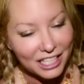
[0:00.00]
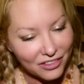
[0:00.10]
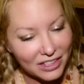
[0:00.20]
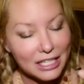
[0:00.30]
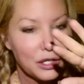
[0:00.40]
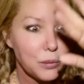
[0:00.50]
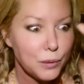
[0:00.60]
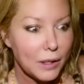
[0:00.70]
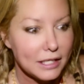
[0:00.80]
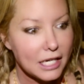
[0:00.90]
anyway,
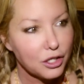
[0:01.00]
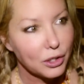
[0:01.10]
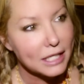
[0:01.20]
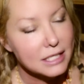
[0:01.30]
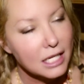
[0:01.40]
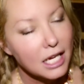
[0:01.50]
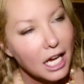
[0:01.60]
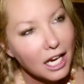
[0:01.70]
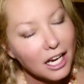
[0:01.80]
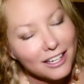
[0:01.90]
woo, I digress.
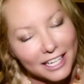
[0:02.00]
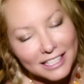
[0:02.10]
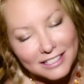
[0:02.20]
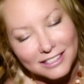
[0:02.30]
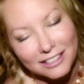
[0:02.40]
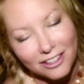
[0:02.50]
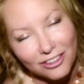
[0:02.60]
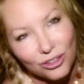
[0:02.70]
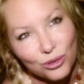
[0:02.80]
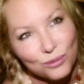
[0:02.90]
Okay,
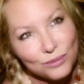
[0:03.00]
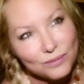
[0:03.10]
so